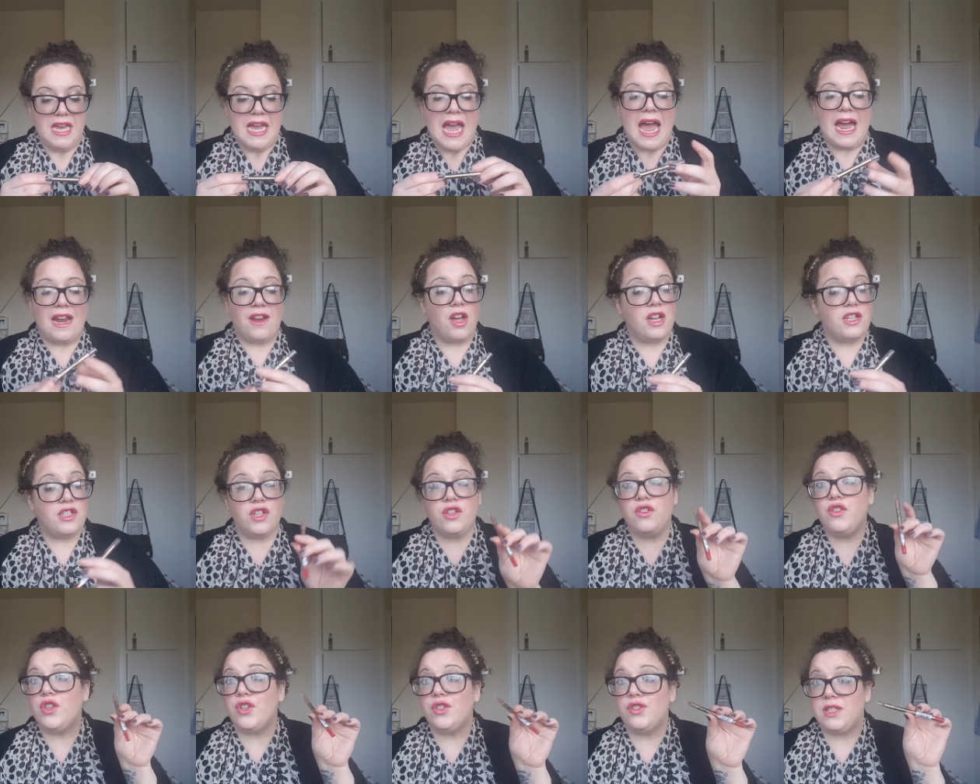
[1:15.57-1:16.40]
And I do
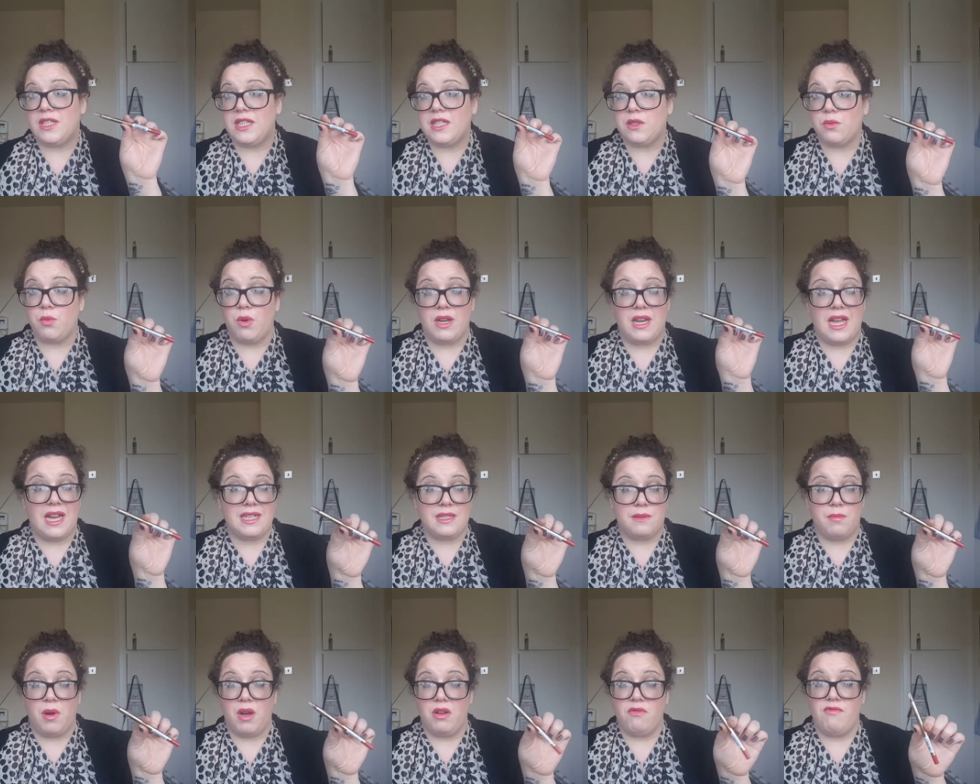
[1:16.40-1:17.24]
use this one
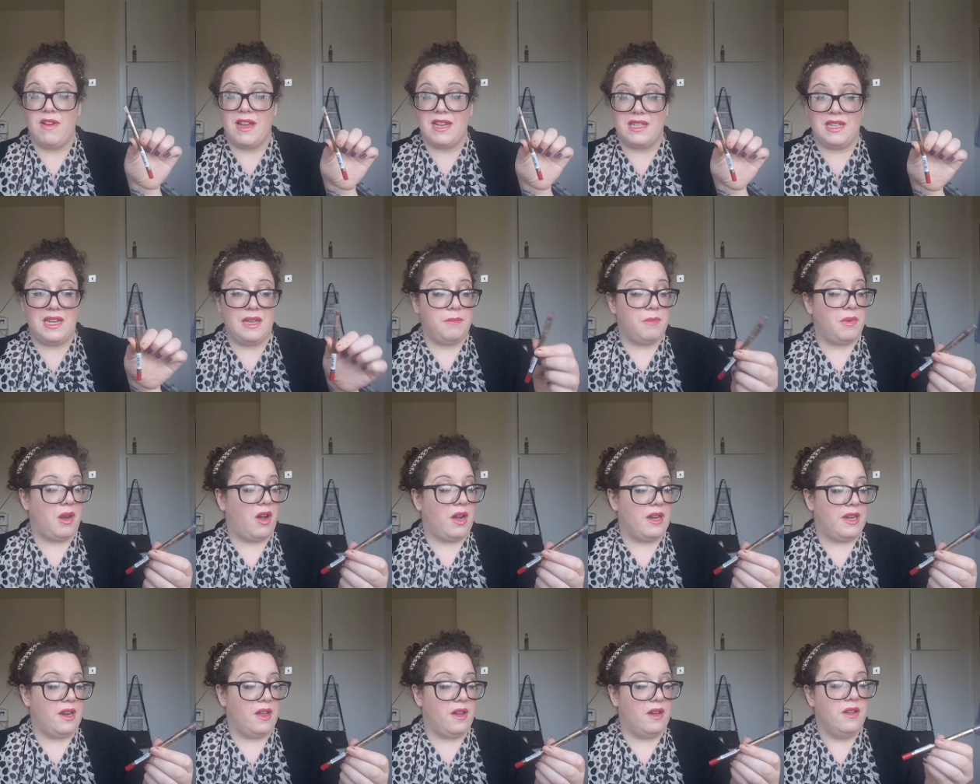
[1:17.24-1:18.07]
as my red lip
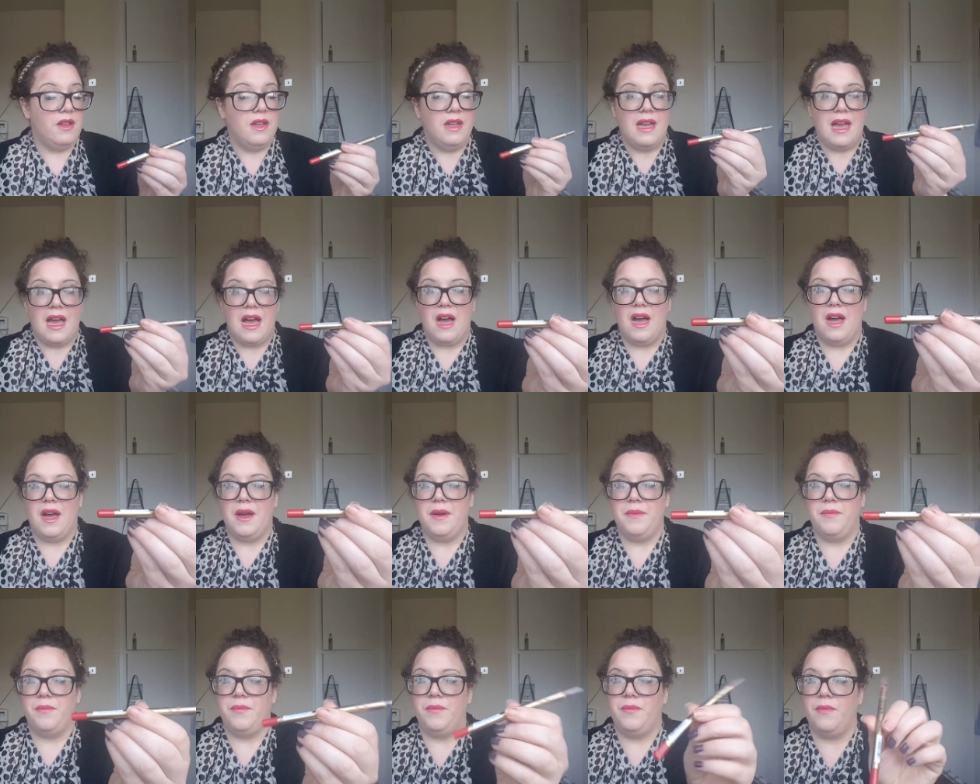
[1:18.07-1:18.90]
liner,
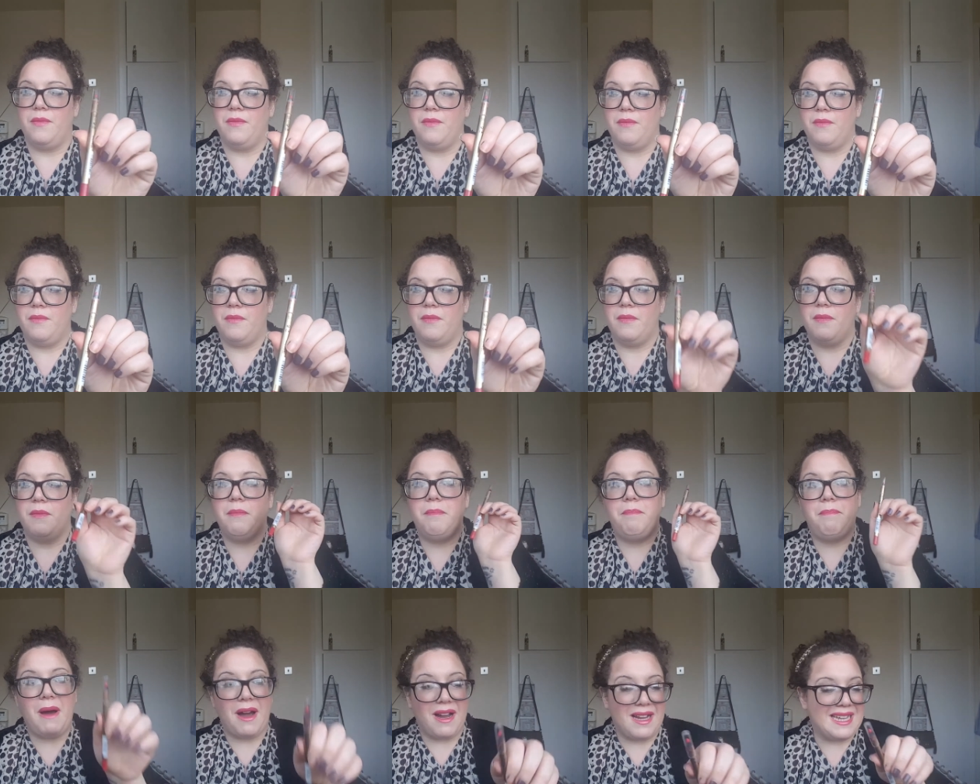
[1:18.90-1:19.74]

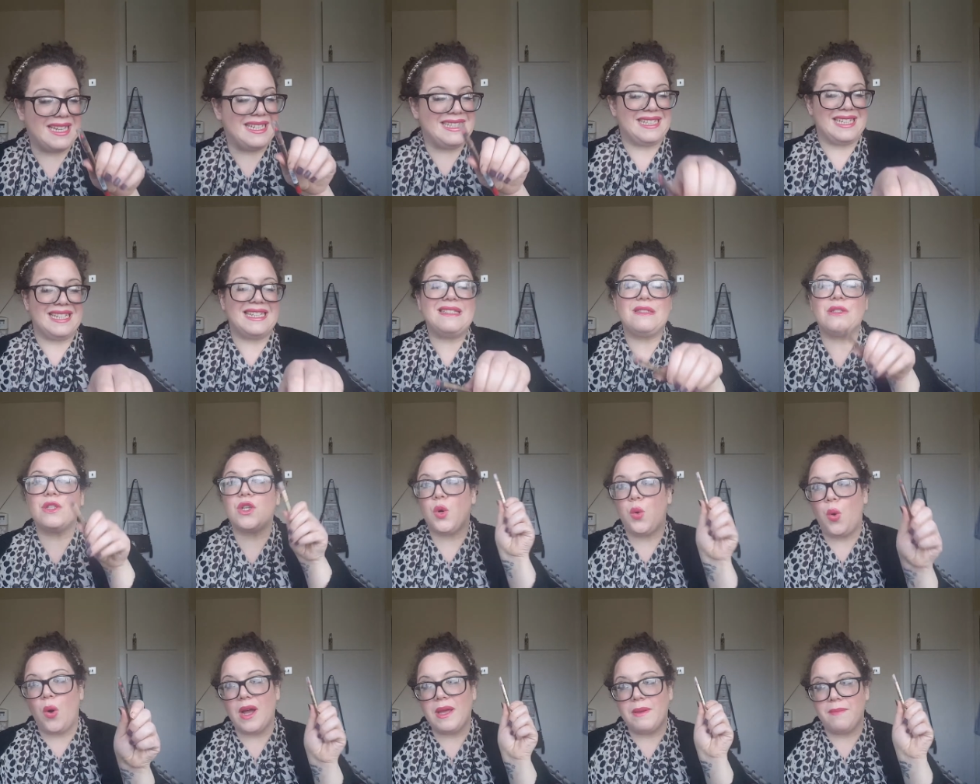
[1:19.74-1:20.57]
but it didn't
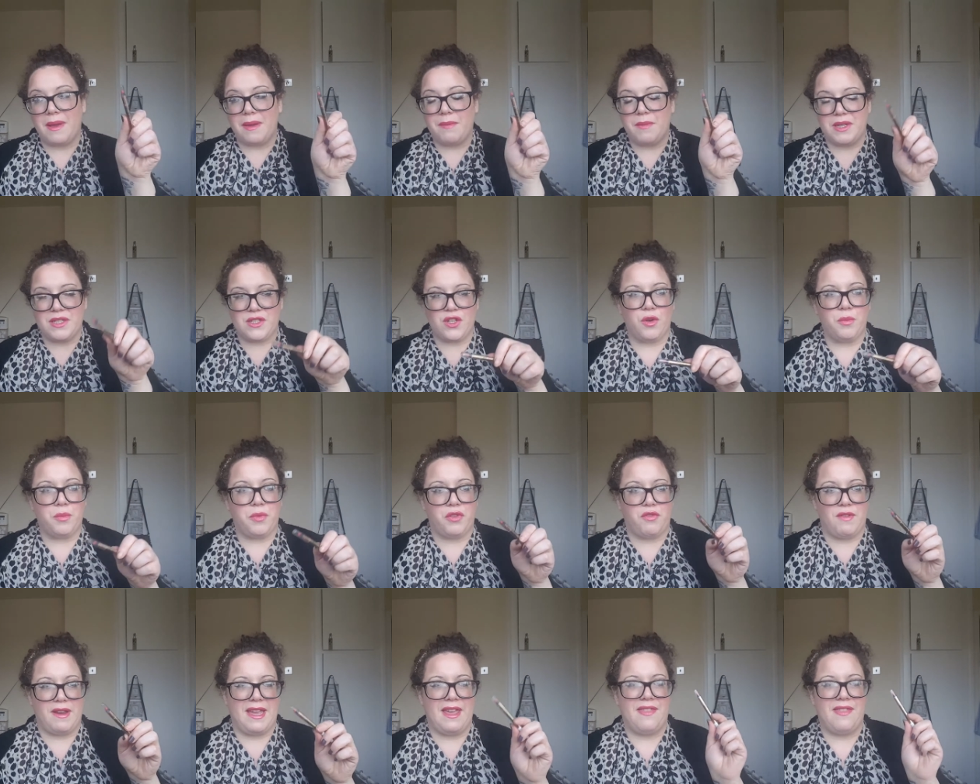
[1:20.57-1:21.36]
quite make my top three.